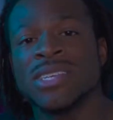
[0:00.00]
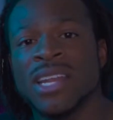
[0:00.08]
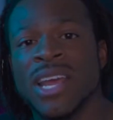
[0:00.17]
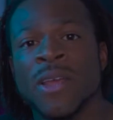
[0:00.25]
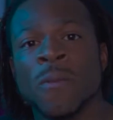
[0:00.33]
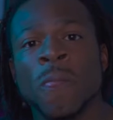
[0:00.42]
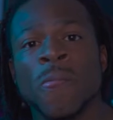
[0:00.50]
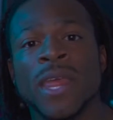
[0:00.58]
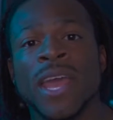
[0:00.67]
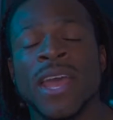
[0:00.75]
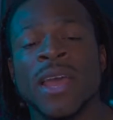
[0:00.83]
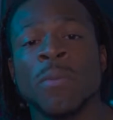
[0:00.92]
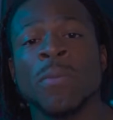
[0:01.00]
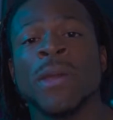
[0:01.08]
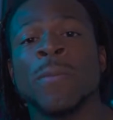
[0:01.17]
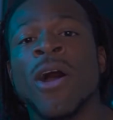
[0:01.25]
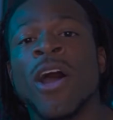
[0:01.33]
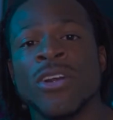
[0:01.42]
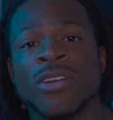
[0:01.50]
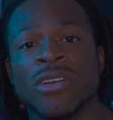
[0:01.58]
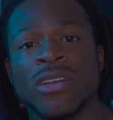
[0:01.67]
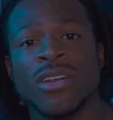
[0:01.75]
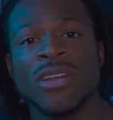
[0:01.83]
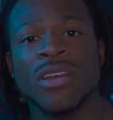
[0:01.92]
today and be a part
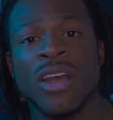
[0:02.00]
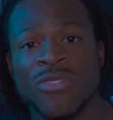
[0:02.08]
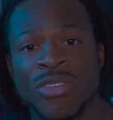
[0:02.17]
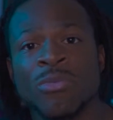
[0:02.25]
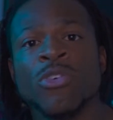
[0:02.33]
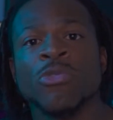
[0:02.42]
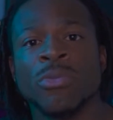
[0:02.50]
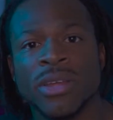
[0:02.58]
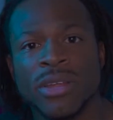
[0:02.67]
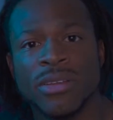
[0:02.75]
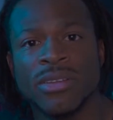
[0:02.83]
of the movement.